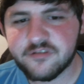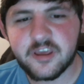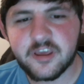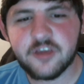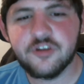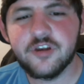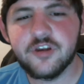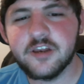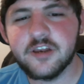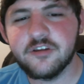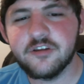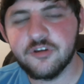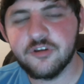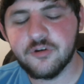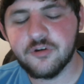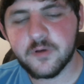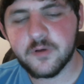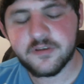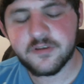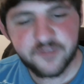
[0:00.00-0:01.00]
need to
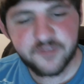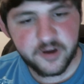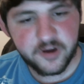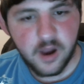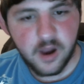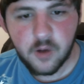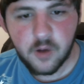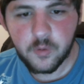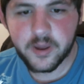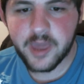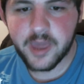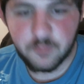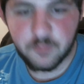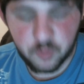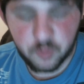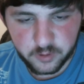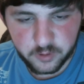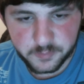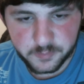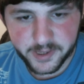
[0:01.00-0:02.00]
do is figure out what game you
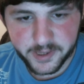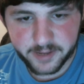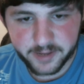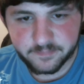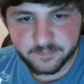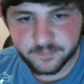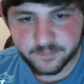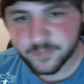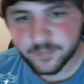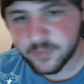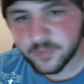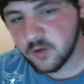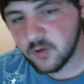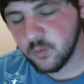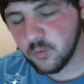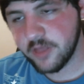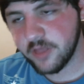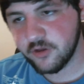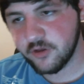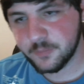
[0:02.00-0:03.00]
want to play.
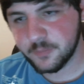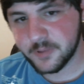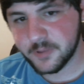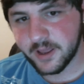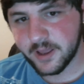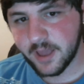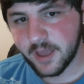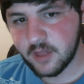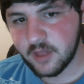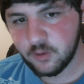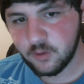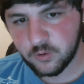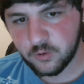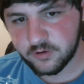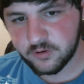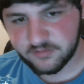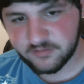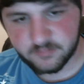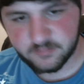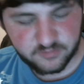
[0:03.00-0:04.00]
Whether you're playing Halo
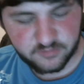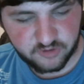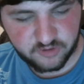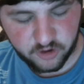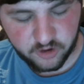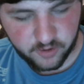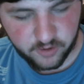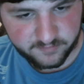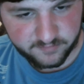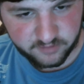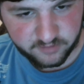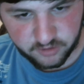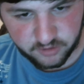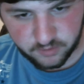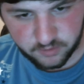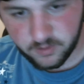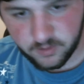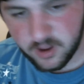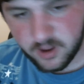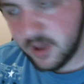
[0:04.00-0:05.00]
Wars, StarCraft
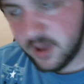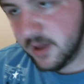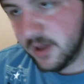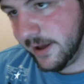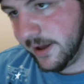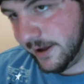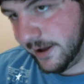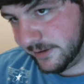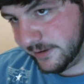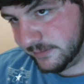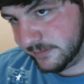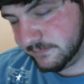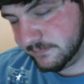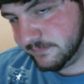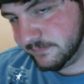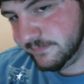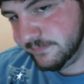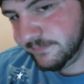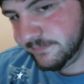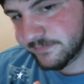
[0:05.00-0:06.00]
II,
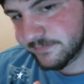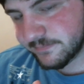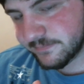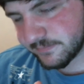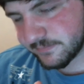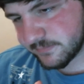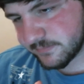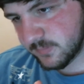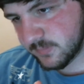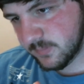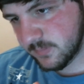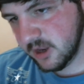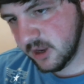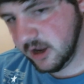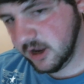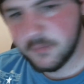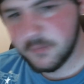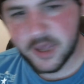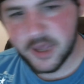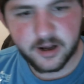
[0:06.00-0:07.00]

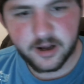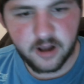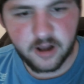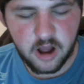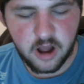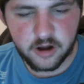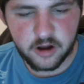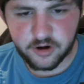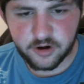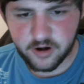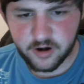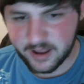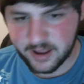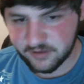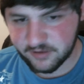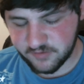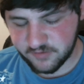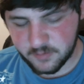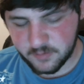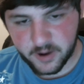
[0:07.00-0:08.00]
Command & Conquer, Age
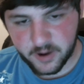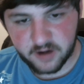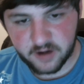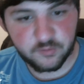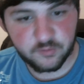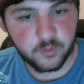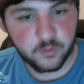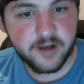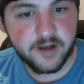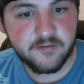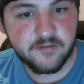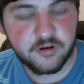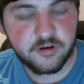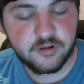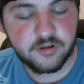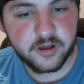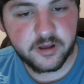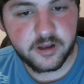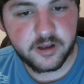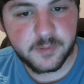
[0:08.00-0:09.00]
of Empires, whatever you're
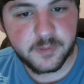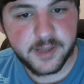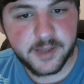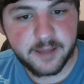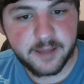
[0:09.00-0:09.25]
looking to play.